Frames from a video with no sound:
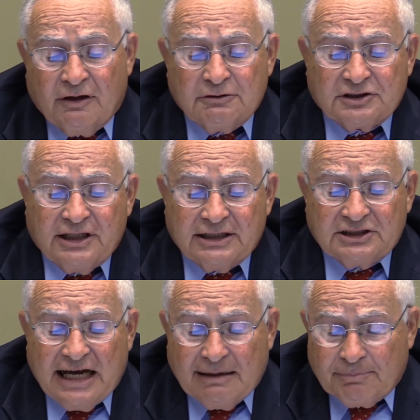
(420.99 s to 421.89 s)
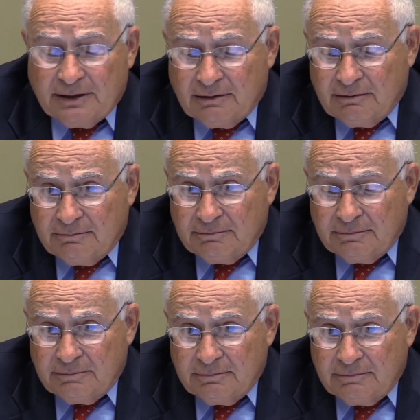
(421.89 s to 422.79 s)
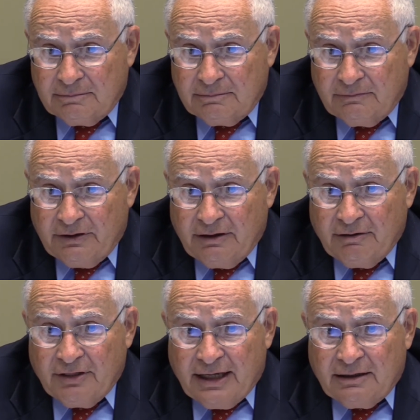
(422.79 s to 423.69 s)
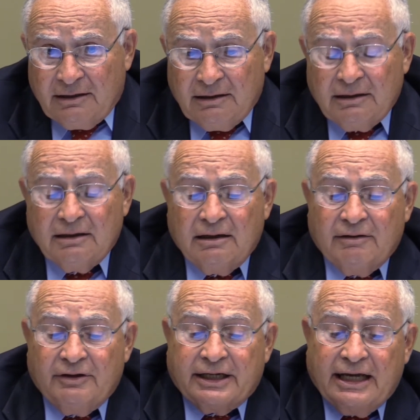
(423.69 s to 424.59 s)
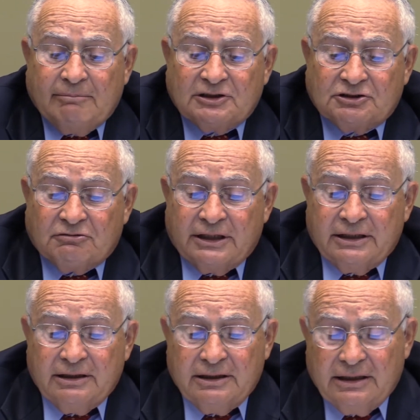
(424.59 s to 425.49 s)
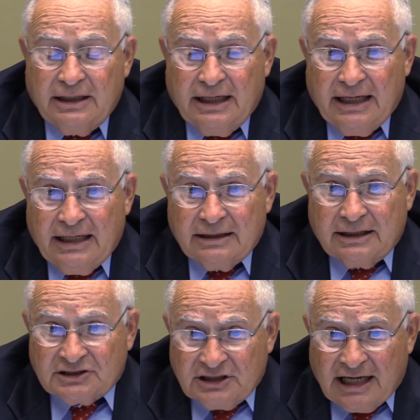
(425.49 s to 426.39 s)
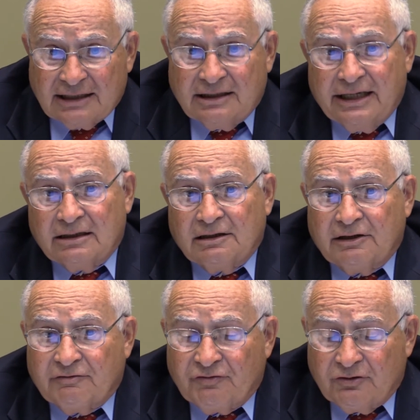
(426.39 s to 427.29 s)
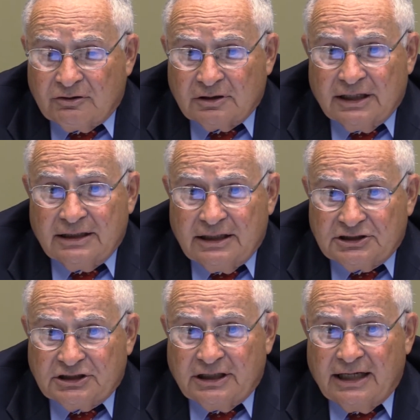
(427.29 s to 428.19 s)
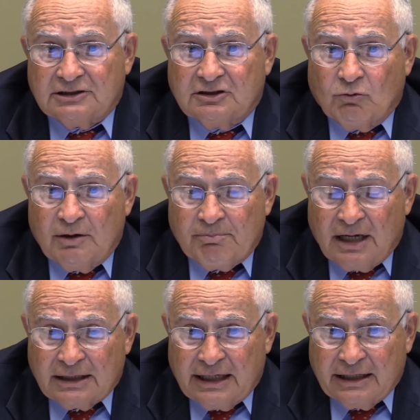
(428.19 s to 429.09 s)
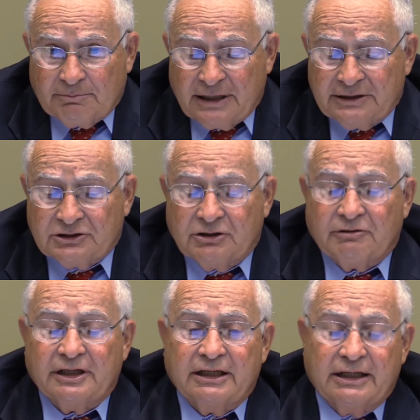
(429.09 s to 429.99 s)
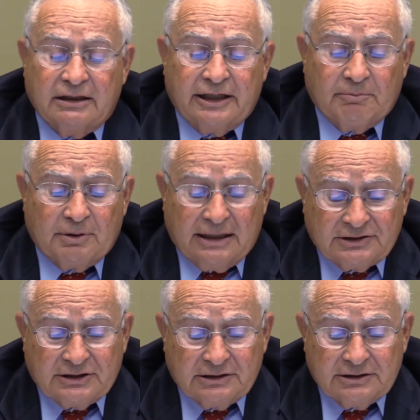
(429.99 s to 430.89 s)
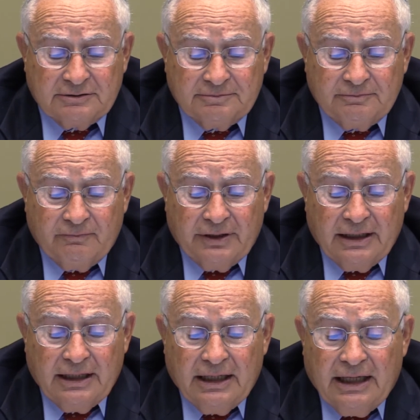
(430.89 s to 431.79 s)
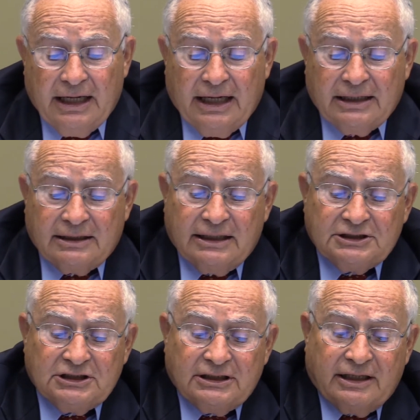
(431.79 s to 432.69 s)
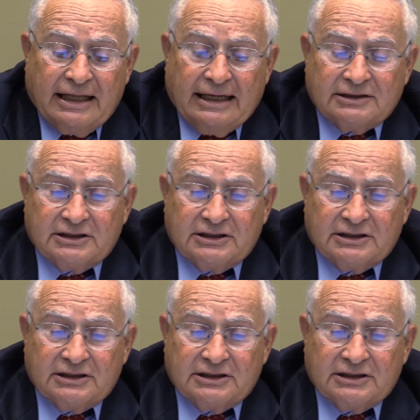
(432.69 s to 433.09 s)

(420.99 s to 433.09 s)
those things happen, then the chemistry does not tell the full condition as to what might take place during the annealing process. In addition to that,